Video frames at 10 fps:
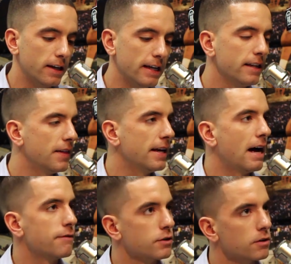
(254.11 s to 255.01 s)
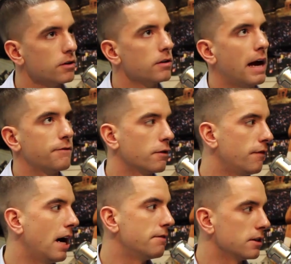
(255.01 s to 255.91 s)
Anything after
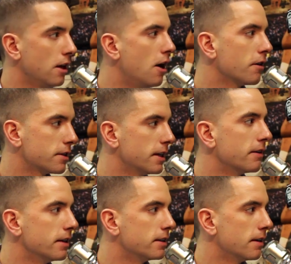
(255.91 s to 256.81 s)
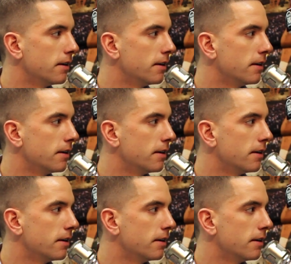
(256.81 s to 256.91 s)
5 is a longer series.